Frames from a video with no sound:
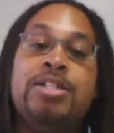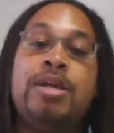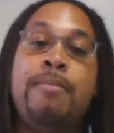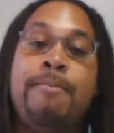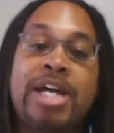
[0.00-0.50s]

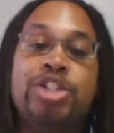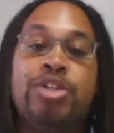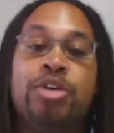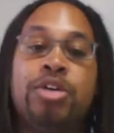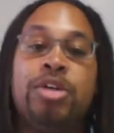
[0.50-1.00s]
to
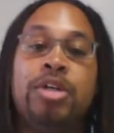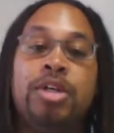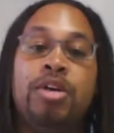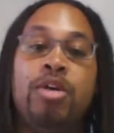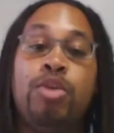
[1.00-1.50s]
measure
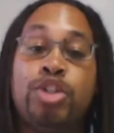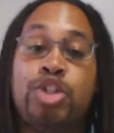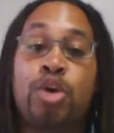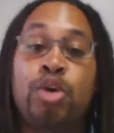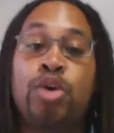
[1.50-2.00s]

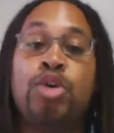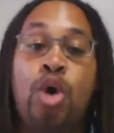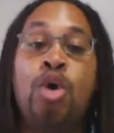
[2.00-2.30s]
return